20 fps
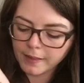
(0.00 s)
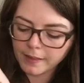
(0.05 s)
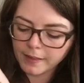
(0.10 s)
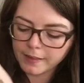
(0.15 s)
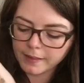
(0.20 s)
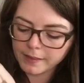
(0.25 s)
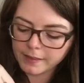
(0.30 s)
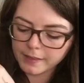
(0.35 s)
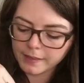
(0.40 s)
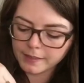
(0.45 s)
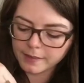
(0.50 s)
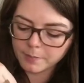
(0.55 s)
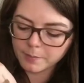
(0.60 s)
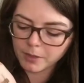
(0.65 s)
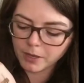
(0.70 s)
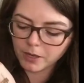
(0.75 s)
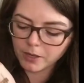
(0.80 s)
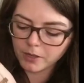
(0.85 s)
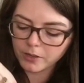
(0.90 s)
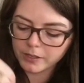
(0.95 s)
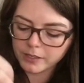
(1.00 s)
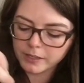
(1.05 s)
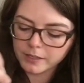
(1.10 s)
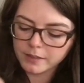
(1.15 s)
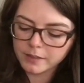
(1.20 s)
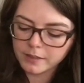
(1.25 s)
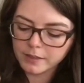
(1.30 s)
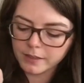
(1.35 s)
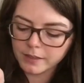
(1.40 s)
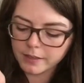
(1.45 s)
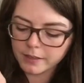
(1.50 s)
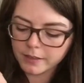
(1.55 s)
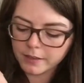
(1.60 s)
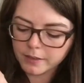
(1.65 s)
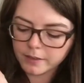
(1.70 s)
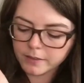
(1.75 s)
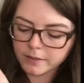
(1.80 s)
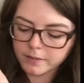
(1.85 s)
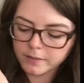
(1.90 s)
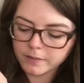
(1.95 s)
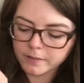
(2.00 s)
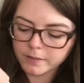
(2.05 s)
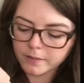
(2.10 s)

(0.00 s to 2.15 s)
and get them all in there.